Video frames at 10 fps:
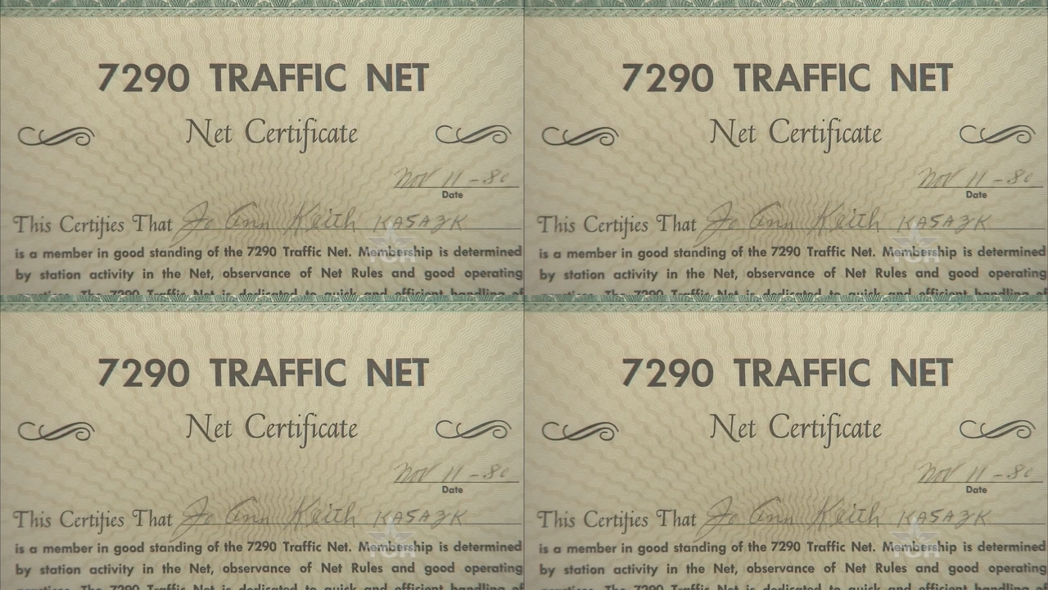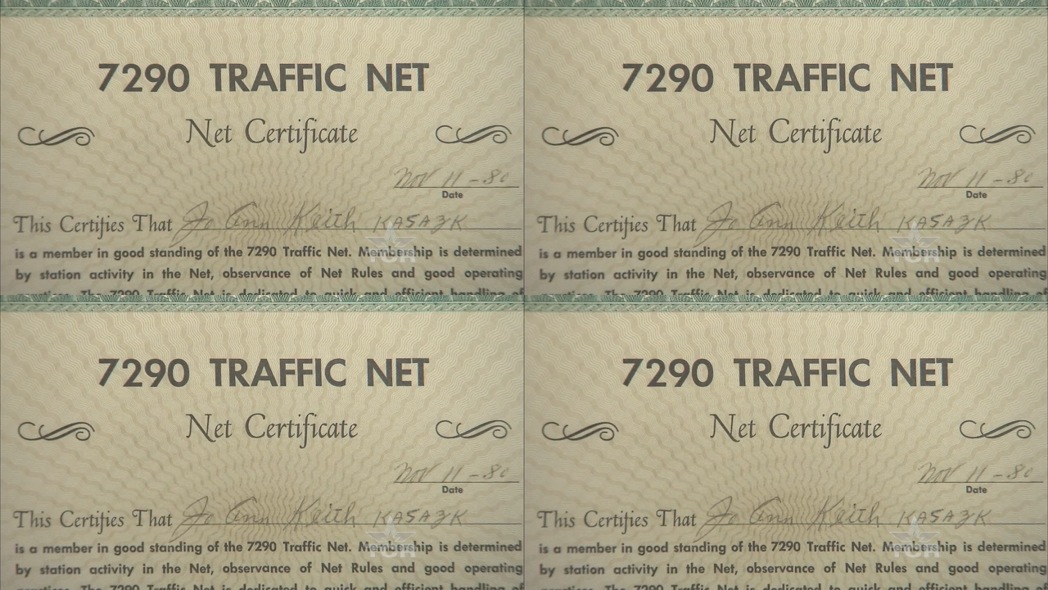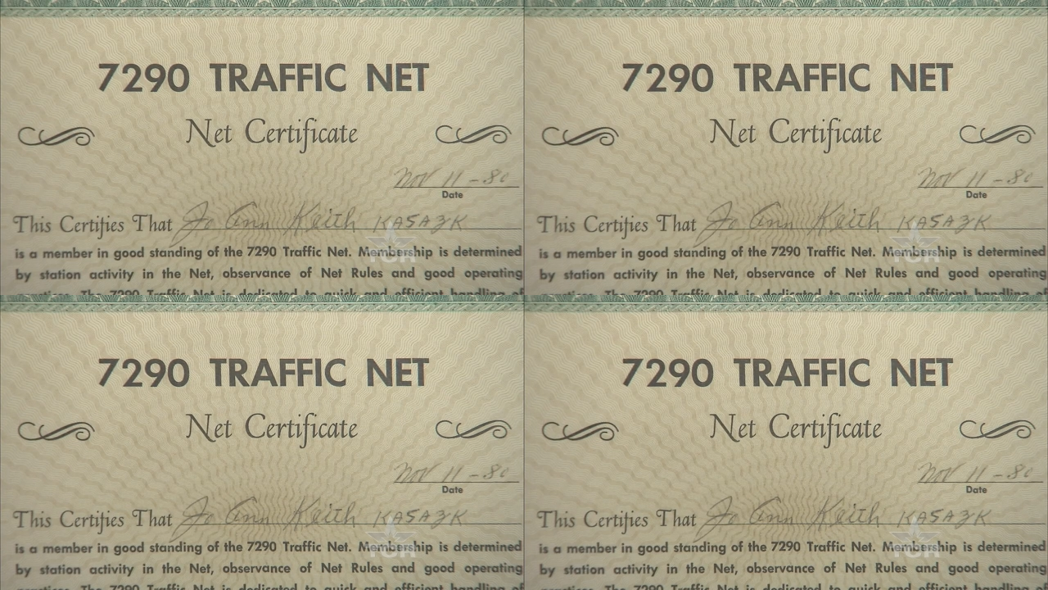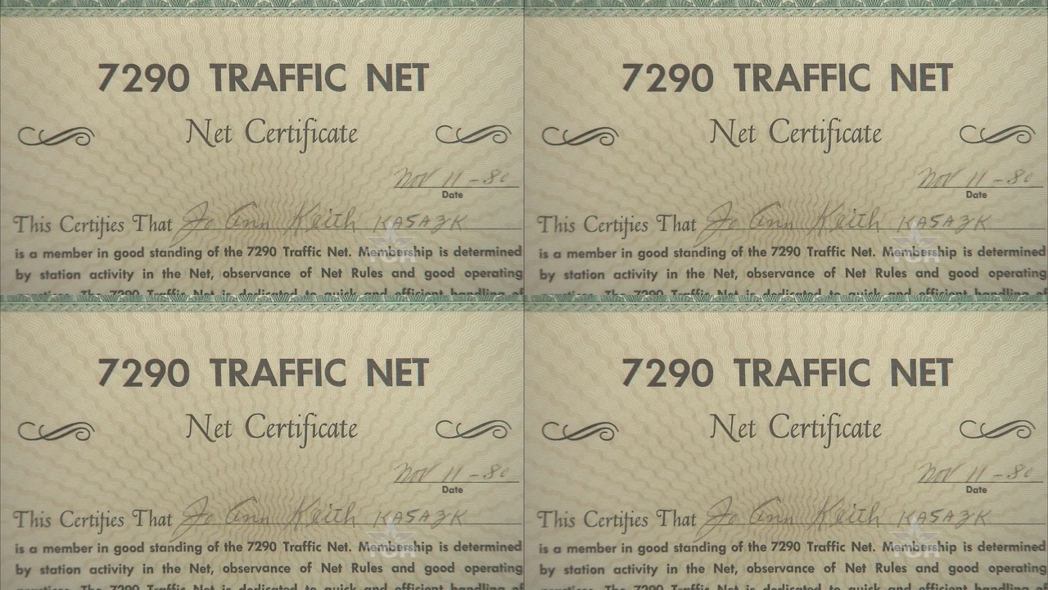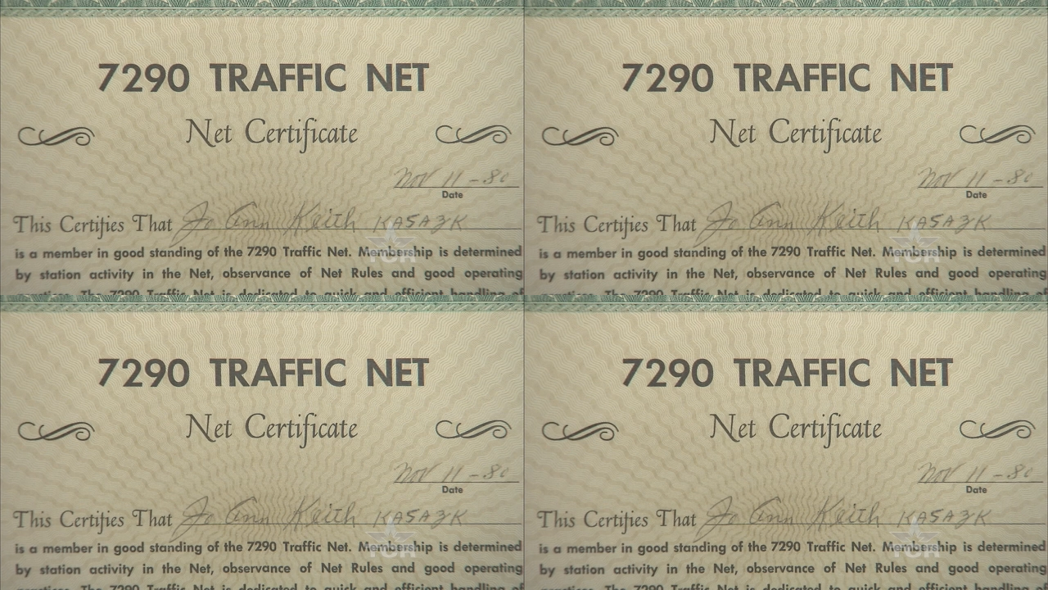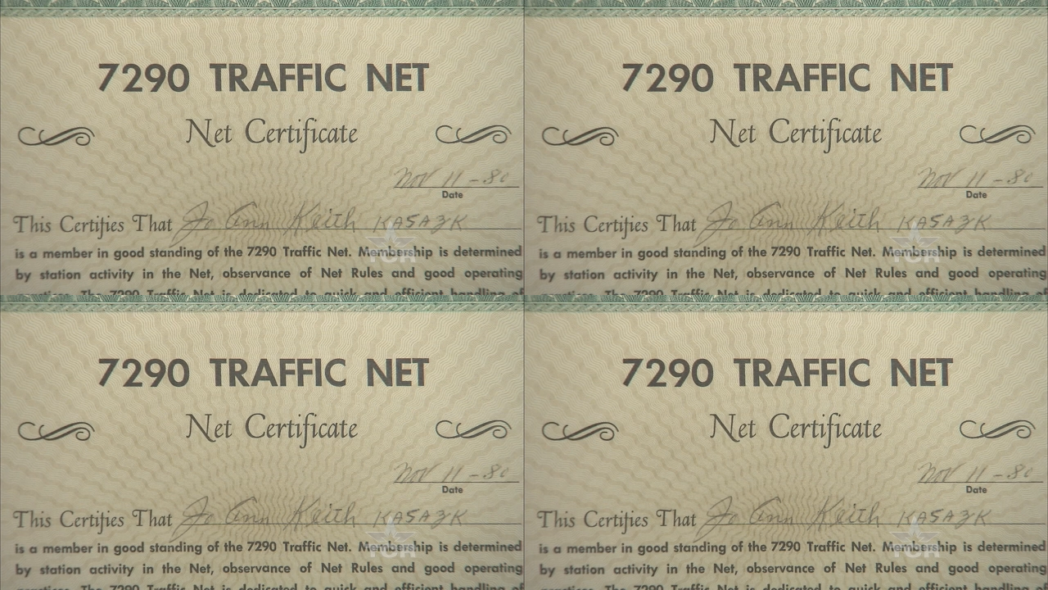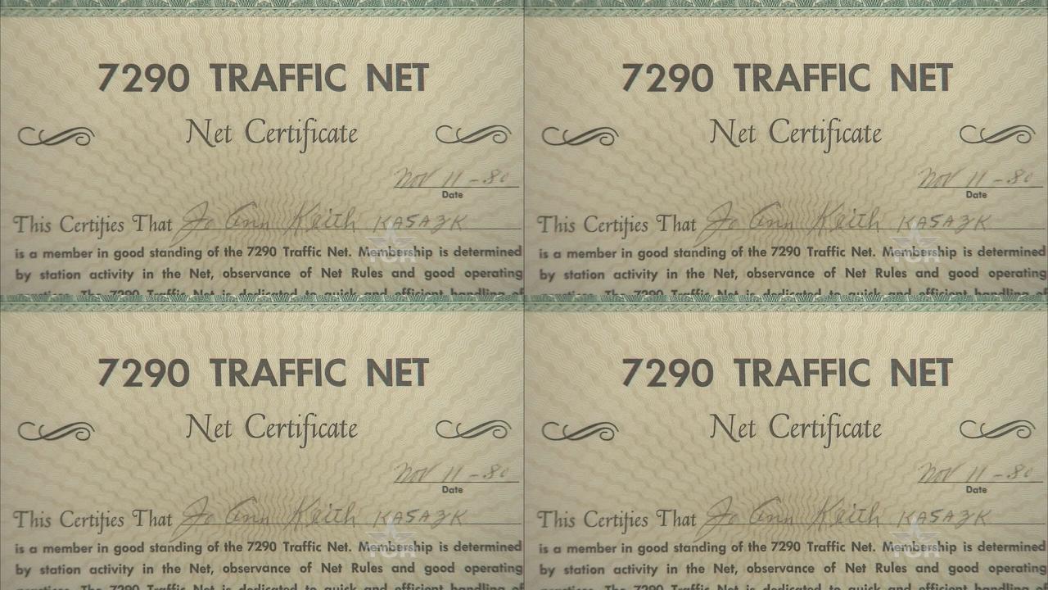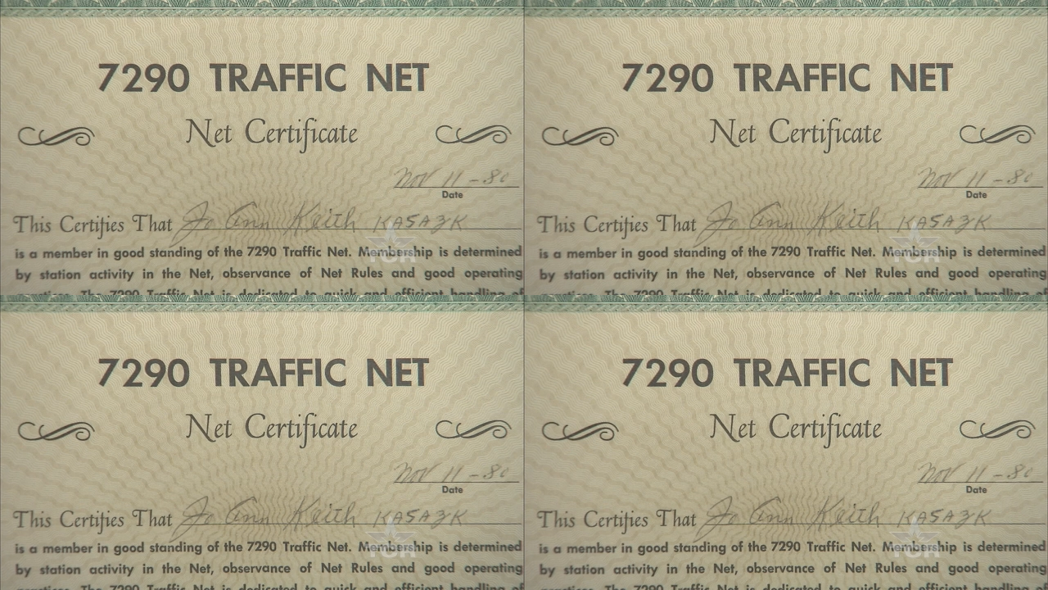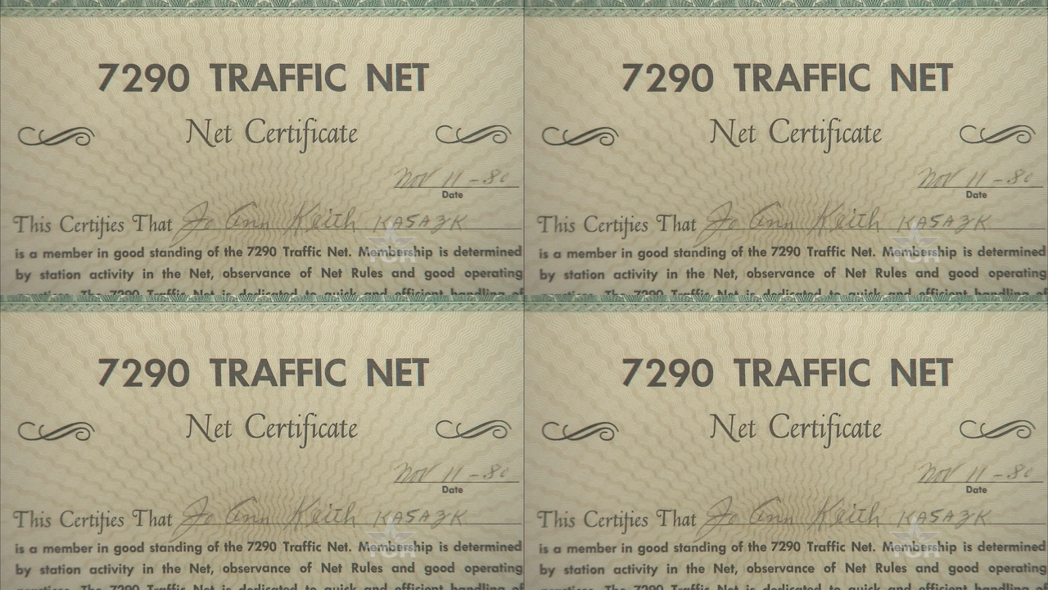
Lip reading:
Nobody's mouth can be seen.